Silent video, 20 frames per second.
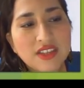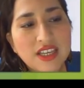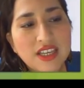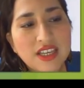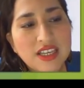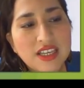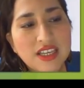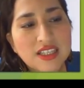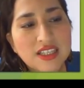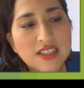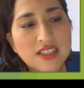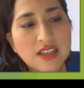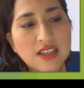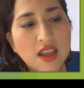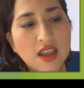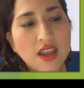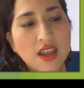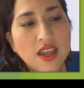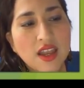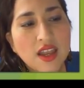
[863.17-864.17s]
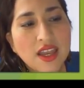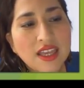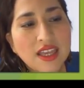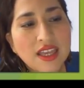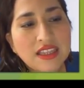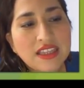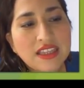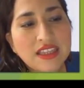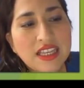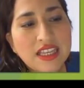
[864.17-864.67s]
these
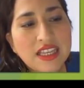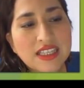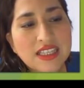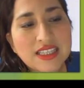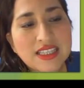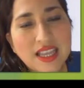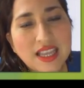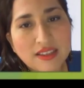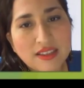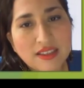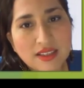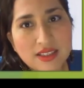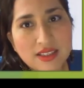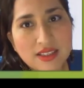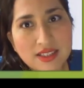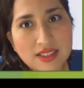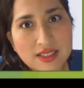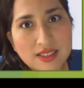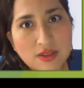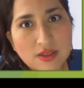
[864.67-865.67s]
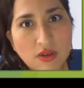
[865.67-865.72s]
sentences?